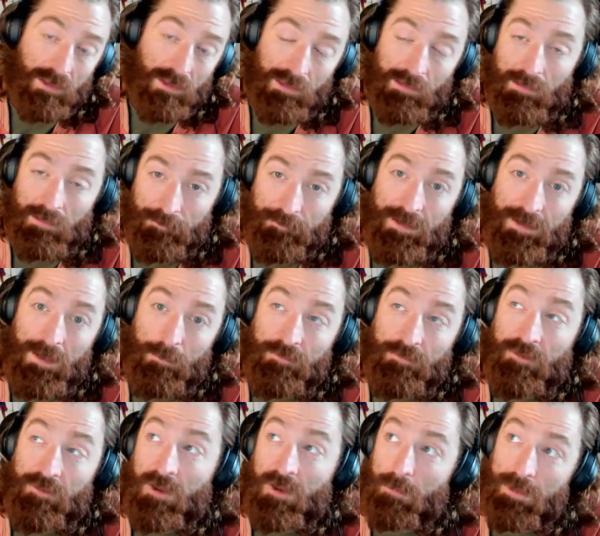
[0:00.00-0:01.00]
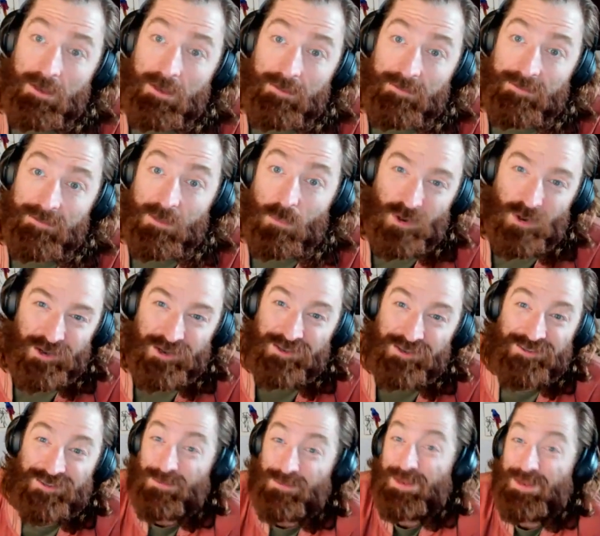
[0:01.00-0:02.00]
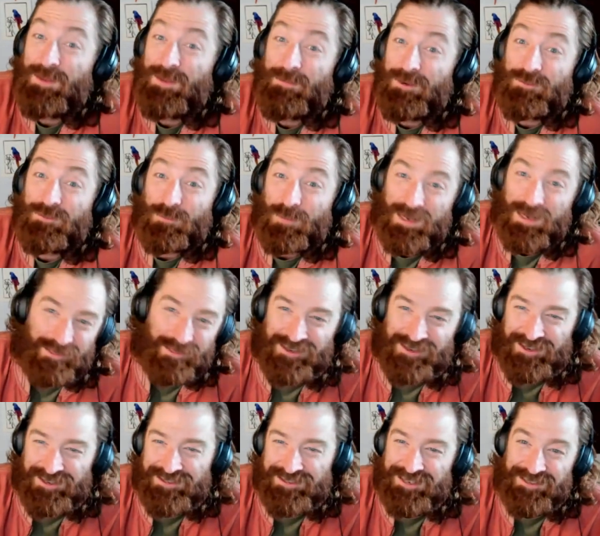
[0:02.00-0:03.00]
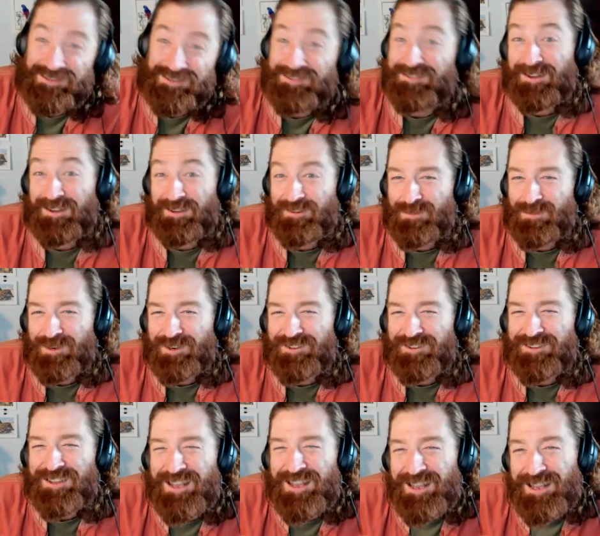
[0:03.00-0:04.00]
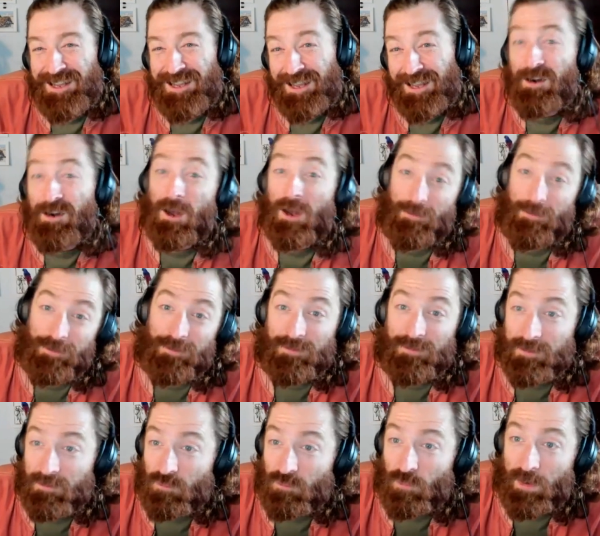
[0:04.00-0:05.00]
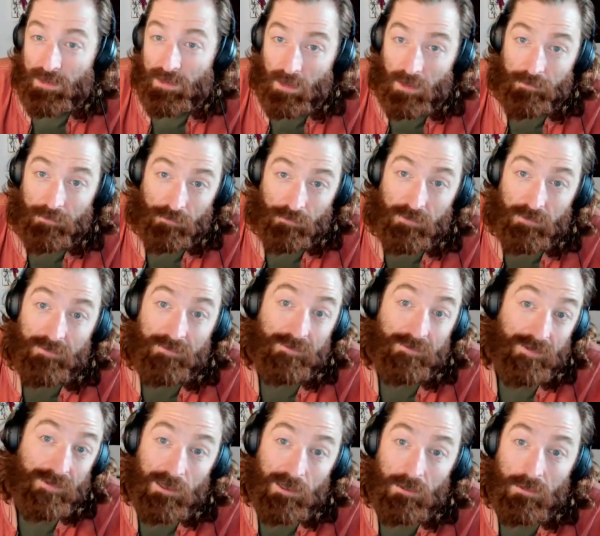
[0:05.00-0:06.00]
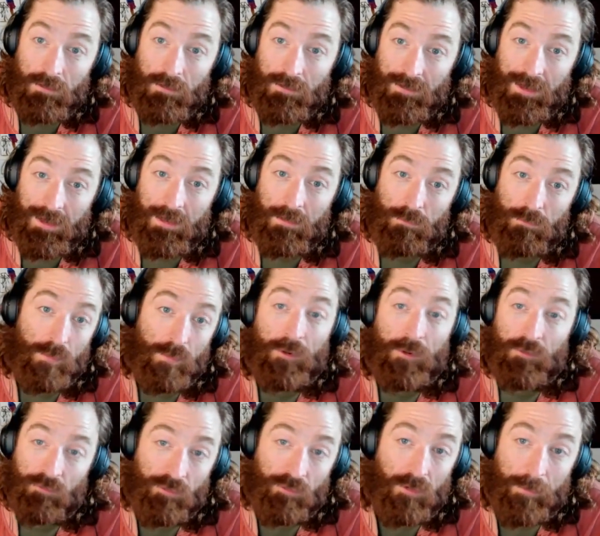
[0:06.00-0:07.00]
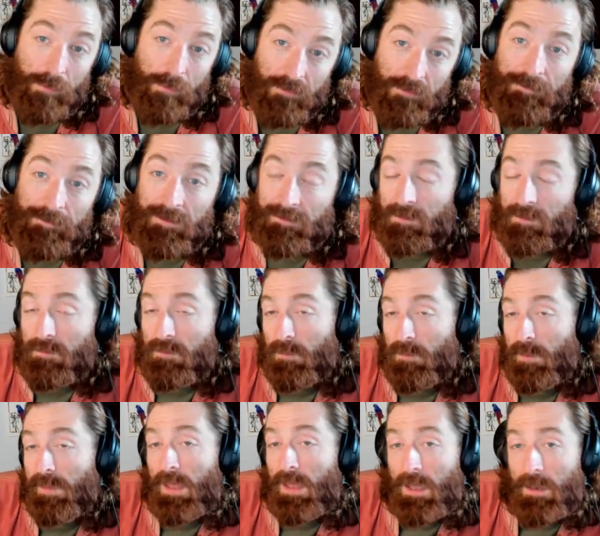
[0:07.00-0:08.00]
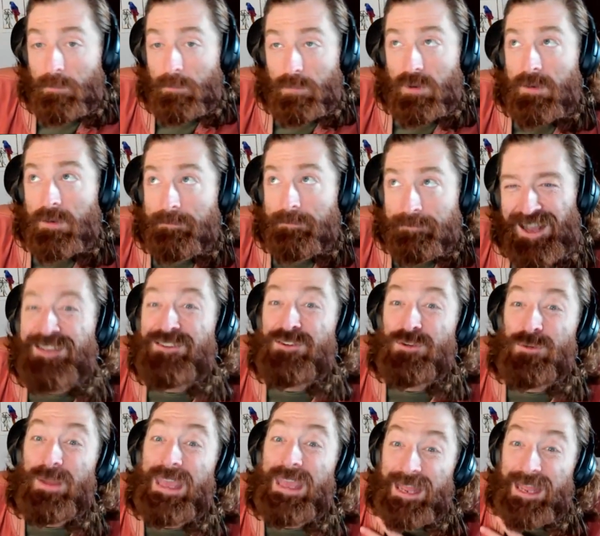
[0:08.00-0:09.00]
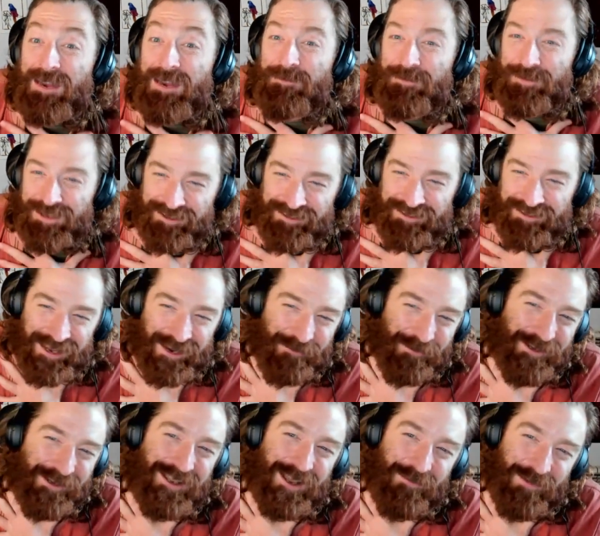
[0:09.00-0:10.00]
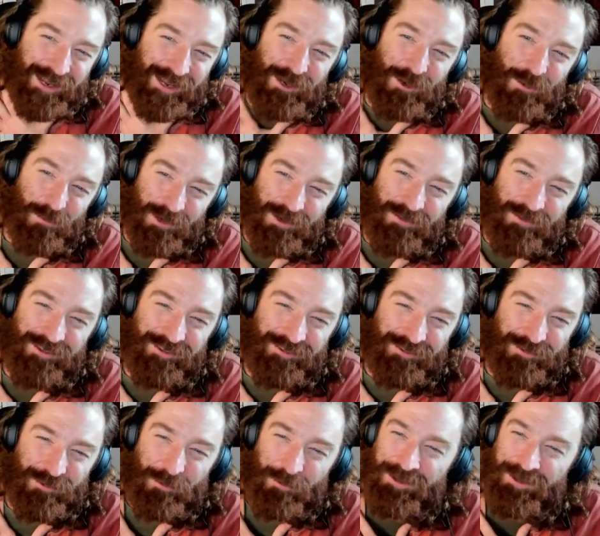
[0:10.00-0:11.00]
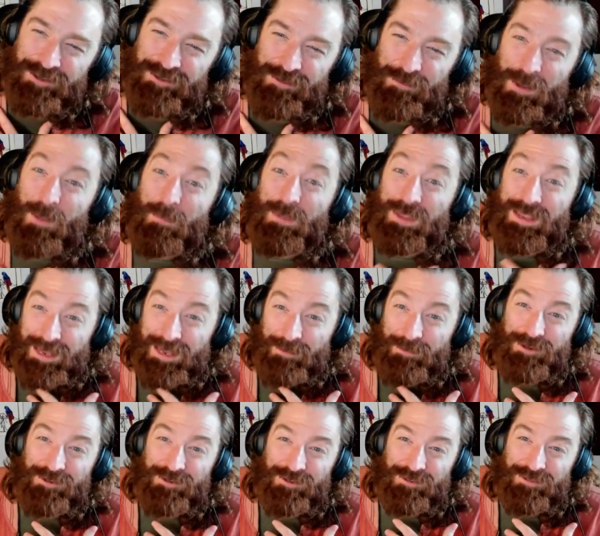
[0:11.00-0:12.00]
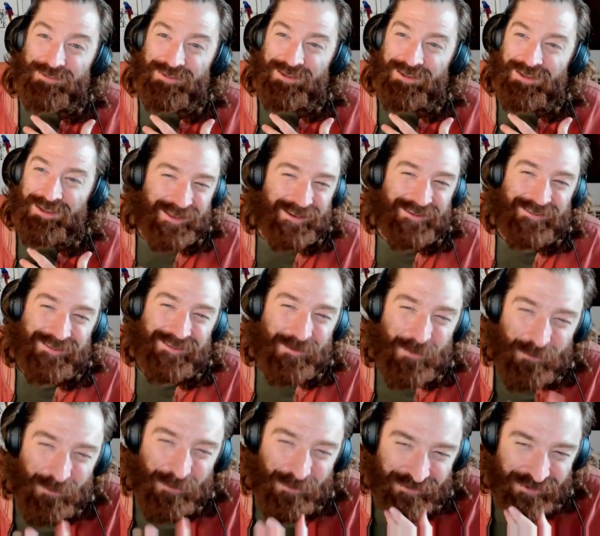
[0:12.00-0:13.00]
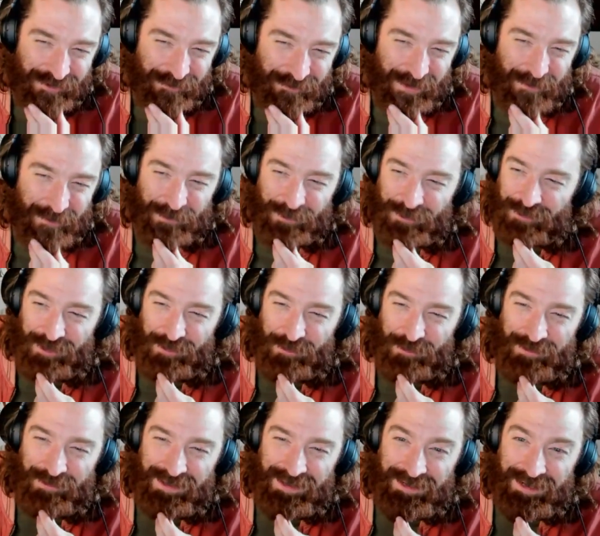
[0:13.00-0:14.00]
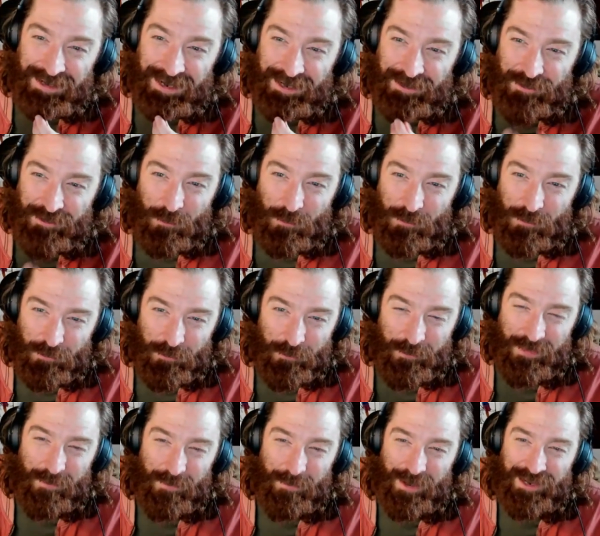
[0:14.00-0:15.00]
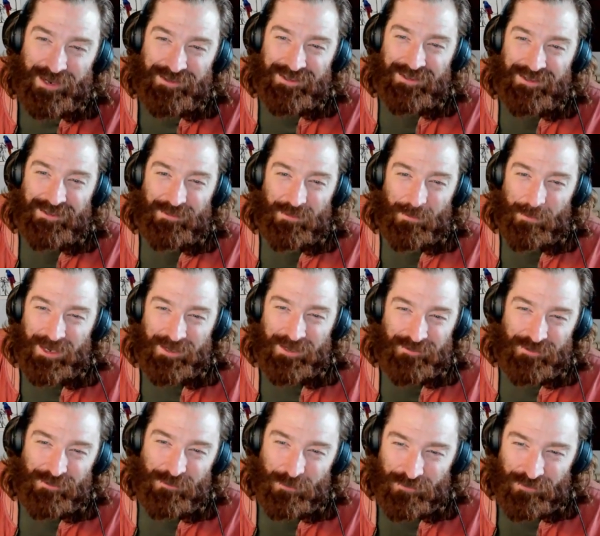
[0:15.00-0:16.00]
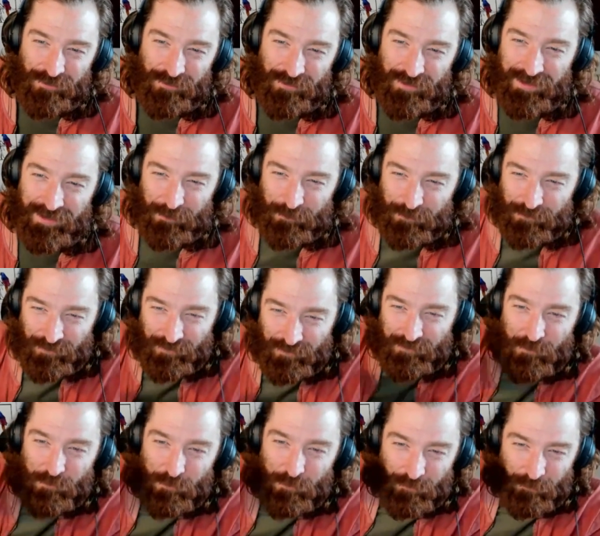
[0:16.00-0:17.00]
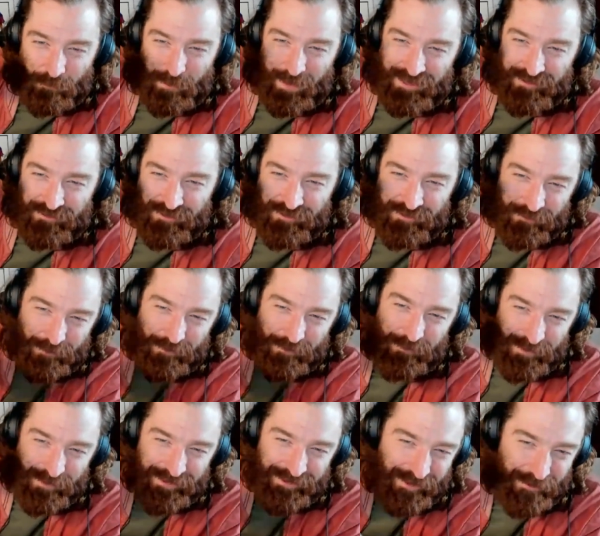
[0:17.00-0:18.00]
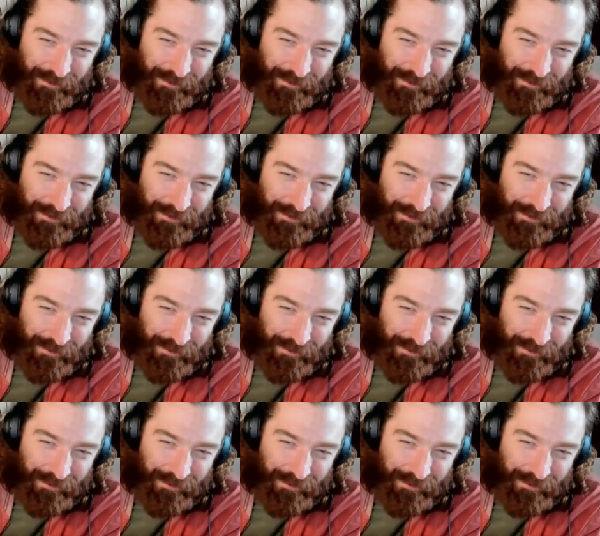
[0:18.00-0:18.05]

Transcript: he left Amazon because he wanted to be able to directly contact his customers and obviously you trade off certain scale and promotional benefits in doing that but i do get envious every time i hear one of these stories about being able to just like someone received my book the other day and it had no glue in the binding the pages were just like it was just loose pages oh, between oh, a